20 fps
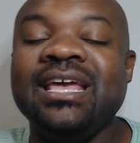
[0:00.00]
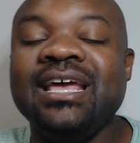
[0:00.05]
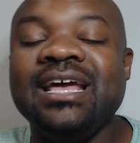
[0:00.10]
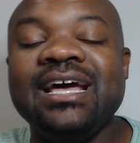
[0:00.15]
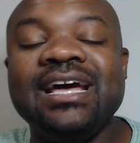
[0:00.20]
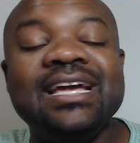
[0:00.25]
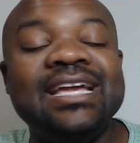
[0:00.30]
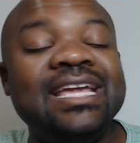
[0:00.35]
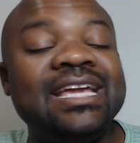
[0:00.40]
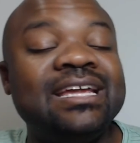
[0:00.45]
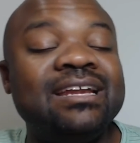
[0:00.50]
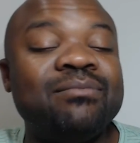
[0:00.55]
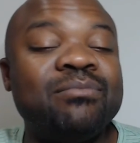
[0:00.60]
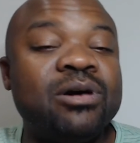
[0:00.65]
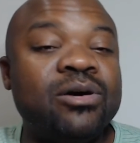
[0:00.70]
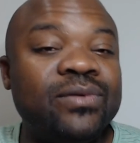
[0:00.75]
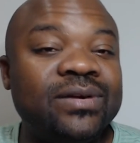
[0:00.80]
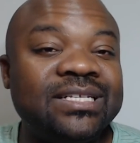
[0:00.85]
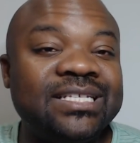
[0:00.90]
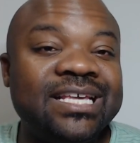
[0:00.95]
Again, I'm
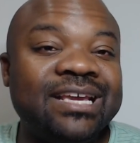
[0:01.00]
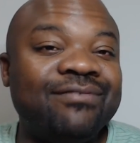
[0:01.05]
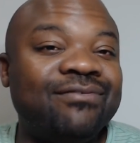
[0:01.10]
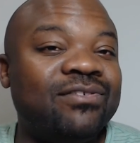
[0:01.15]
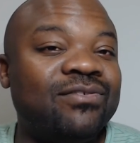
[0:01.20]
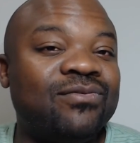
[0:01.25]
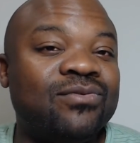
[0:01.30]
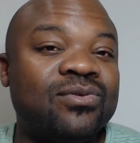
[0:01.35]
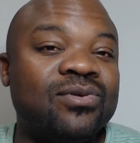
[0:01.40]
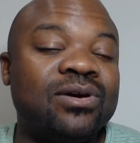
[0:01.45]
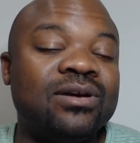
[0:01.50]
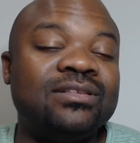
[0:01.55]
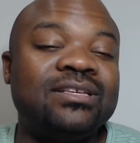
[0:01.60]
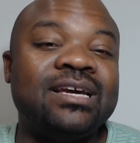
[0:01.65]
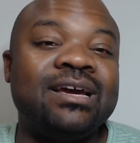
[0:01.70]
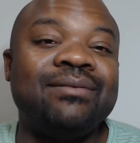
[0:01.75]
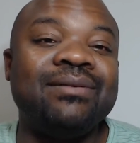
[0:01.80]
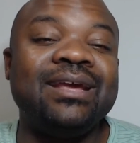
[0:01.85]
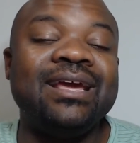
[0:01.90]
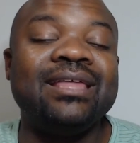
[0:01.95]
always thankful for our
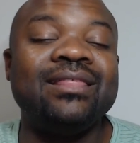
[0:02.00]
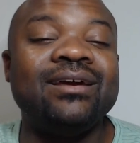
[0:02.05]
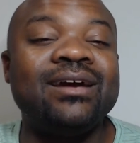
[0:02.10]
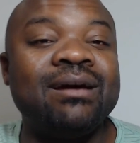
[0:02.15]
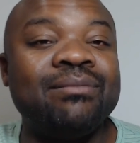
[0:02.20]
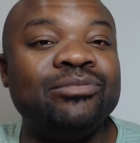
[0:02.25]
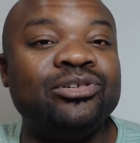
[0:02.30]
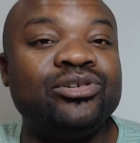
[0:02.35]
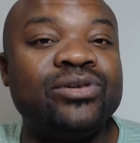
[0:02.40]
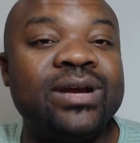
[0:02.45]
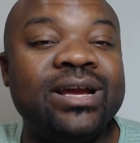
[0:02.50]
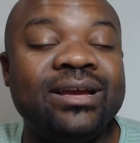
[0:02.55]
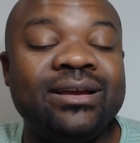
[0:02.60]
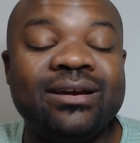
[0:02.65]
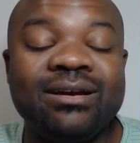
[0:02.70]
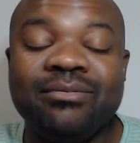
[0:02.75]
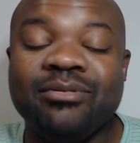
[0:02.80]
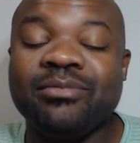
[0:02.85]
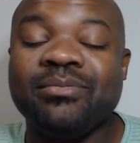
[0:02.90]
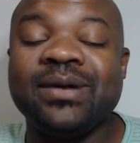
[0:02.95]
time together. I'm Dre.
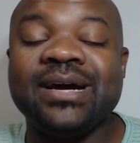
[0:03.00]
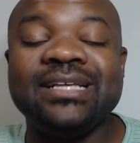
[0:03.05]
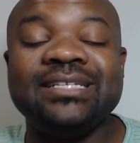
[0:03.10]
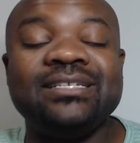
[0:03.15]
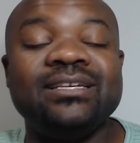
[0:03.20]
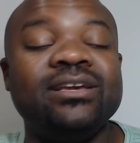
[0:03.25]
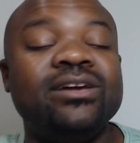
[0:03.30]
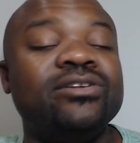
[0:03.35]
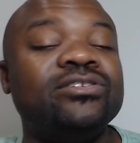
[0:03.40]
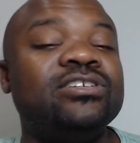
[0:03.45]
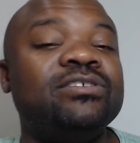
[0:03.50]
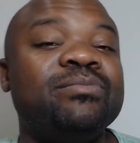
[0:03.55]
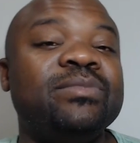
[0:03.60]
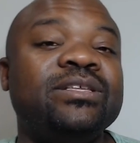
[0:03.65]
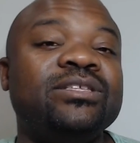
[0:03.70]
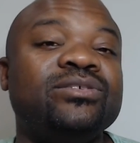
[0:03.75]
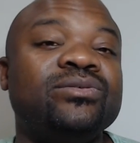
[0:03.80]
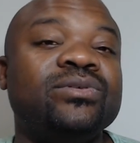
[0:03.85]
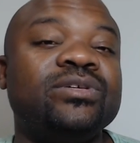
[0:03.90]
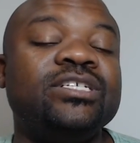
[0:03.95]
I'm your mindset coach and
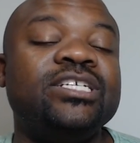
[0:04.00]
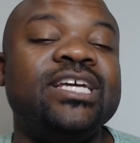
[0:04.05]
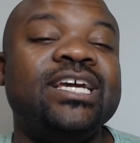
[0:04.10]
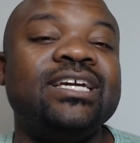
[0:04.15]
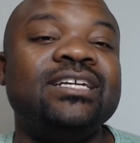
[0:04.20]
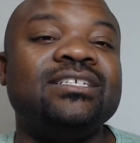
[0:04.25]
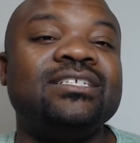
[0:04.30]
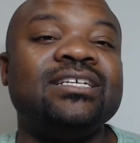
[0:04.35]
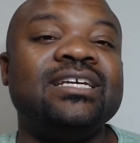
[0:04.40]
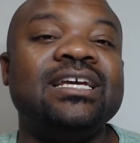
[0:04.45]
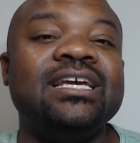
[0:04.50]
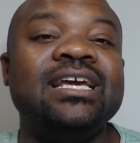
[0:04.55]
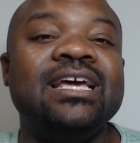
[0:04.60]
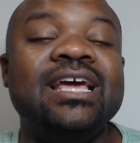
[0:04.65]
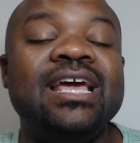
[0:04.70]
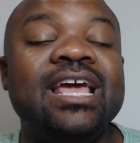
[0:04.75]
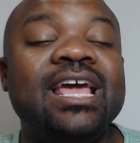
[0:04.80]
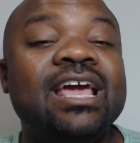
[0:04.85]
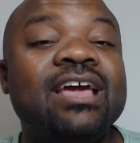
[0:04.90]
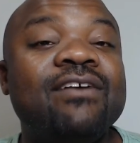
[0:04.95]
mentor change.
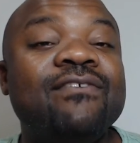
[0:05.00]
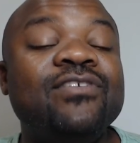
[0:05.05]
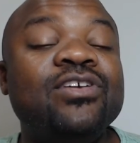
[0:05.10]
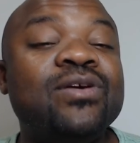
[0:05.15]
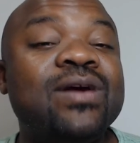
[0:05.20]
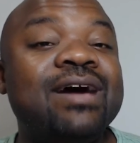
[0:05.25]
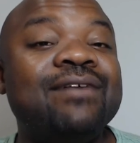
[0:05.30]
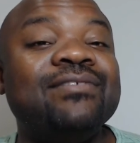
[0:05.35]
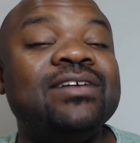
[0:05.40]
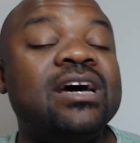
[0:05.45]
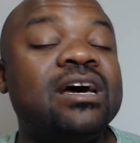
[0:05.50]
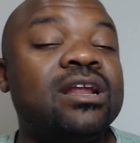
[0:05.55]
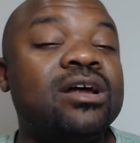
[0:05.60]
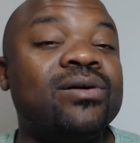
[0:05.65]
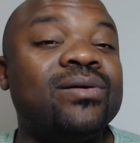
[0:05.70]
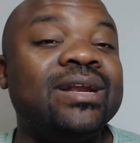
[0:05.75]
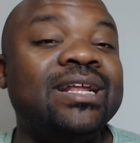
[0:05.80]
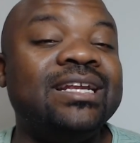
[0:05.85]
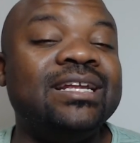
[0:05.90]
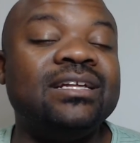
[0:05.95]
If you have not
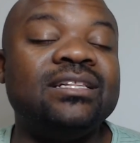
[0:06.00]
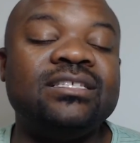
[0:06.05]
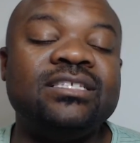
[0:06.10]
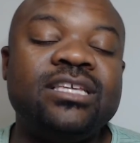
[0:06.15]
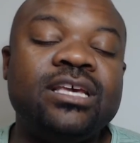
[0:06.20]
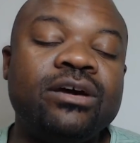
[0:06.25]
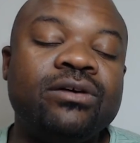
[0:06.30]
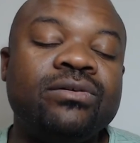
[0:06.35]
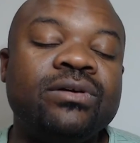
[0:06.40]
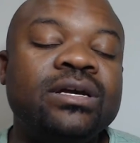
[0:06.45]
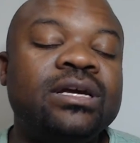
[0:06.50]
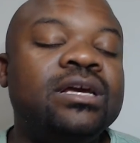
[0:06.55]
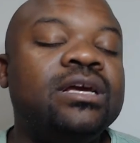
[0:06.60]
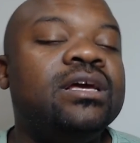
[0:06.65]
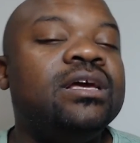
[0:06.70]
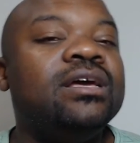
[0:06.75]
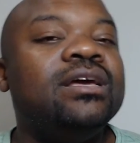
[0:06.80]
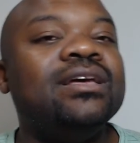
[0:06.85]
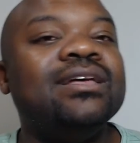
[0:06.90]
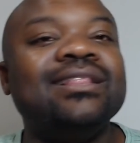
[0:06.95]
already done so,
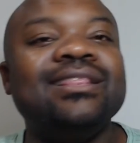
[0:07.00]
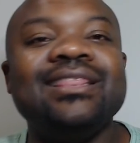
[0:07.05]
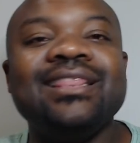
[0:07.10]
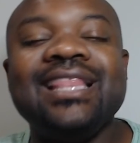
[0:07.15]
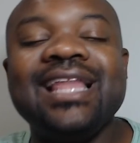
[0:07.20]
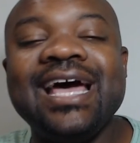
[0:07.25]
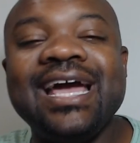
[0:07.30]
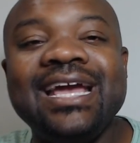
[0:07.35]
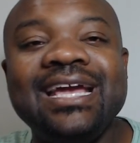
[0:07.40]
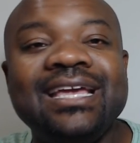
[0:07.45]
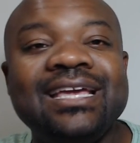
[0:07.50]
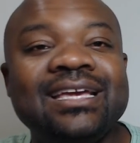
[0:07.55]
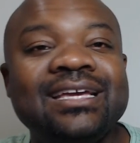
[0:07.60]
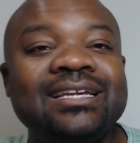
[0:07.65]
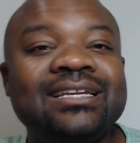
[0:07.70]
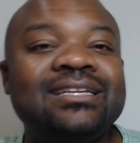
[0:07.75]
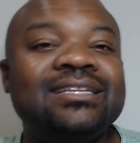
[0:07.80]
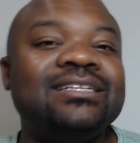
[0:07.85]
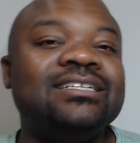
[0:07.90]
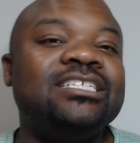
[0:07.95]
like it,
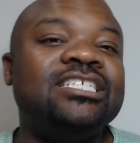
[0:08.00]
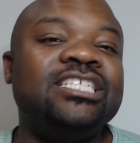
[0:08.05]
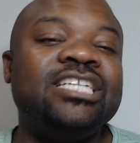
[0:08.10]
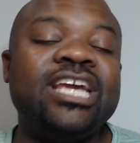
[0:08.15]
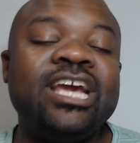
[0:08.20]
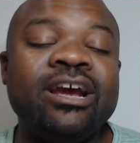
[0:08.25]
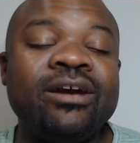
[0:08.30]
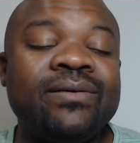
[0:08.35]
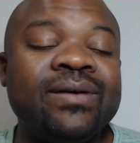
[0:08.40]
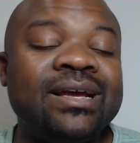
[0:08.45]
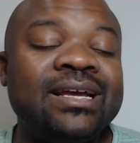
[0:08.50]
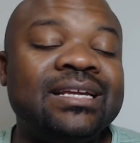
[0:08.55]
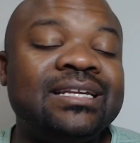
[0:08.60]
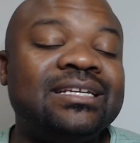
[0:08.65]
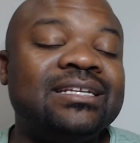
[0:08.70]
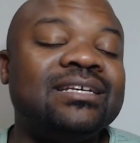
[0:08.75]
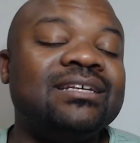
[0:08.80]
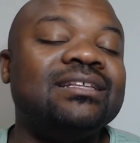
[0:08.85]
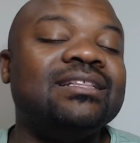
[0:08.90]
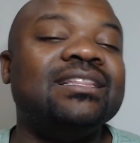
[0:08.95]
share it,
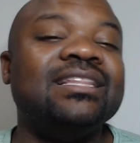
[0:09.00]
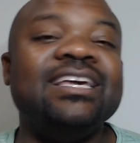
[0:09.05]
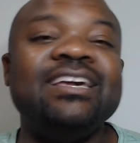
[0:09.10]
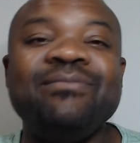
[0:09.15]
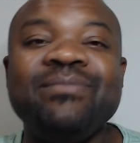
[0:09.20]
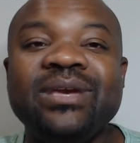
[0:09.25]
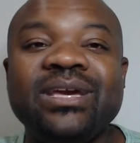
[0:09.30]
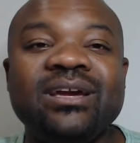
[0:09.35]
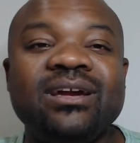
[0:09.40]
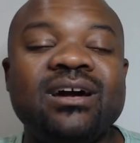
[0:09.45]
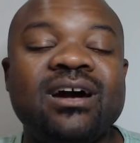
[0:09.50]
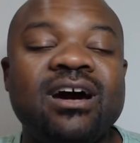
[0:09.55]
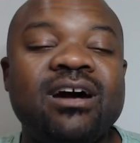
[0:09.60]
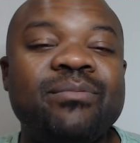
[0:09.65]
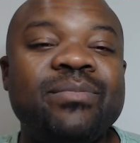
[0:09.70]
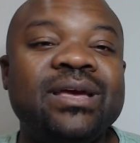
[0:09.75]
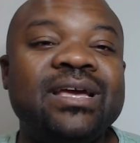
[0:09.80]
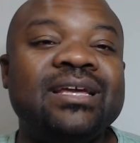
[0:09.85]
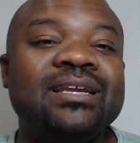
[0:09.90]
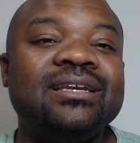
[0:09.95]
leave me a
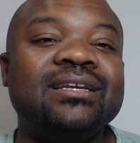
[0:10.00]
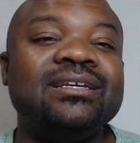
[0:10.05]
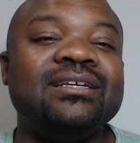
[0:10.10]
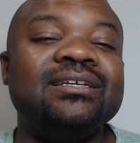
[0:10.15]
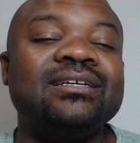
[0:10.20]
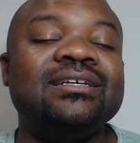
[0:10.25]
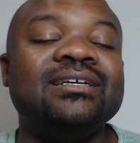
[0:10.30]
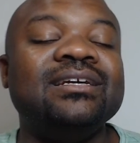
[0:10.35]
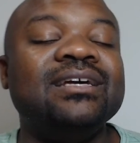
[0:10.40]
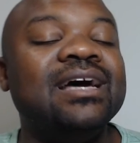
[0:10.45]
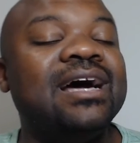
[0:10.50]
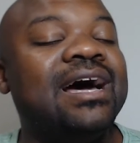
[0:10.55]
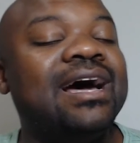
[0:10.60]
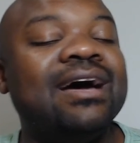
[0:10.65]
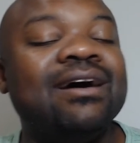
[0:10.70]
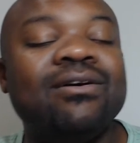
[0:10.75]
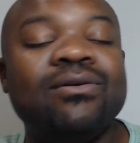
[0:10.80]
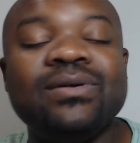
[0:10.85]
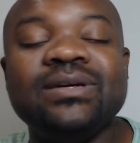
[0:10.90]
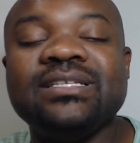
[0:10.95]
comment. I
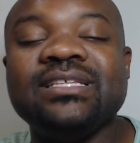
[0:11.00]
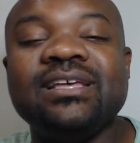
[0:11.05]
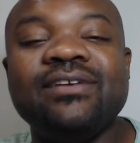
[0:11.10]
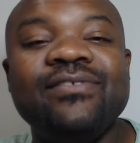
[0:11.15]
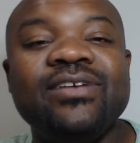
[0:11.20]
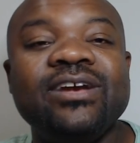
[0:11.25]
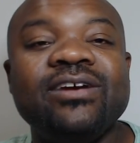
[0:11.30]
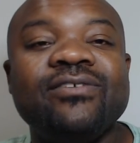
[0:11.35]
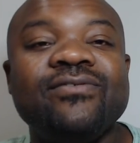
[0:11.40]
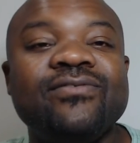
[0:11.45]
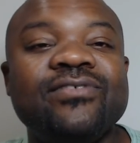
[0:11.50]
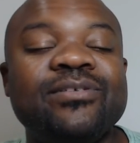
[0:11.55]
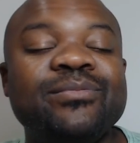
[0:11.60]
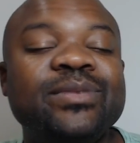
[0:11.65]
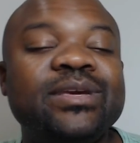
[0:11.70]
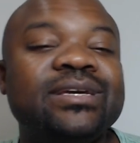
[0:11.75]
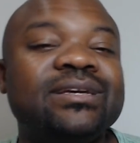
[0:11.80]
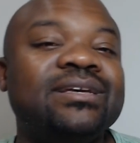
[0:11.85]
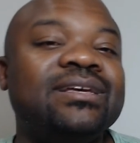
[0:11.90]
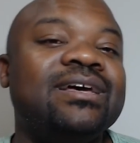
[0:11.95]
always love hearing from
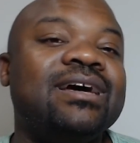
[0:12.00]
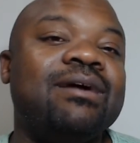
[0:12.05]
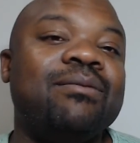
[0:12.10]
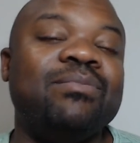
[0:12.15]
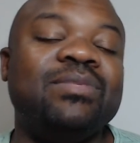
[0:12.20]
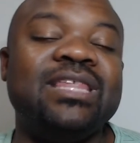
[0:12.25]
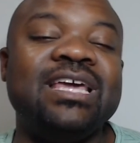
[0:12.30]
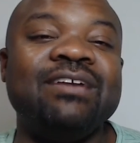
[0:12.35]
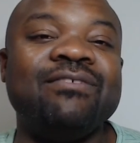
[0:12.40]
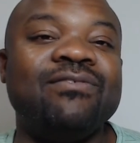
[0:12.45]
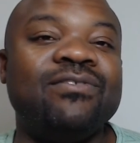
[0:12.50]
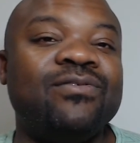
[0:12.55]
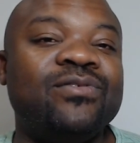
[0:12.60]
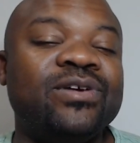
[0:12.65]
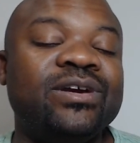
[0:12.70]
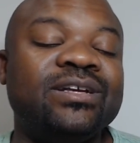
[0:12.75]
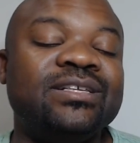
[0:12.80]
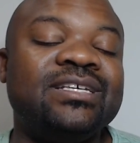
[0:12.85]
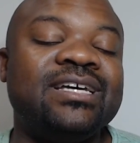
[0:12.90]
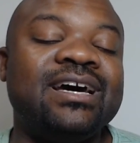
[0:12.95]
you. I'm thankful for
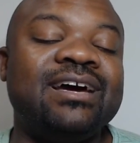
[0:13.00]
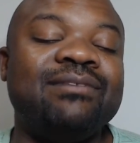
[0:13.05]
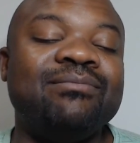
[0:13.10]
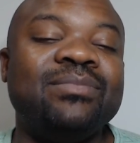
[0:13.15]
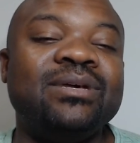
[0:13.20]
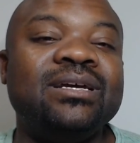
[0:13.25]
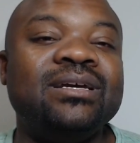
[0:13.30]
your time.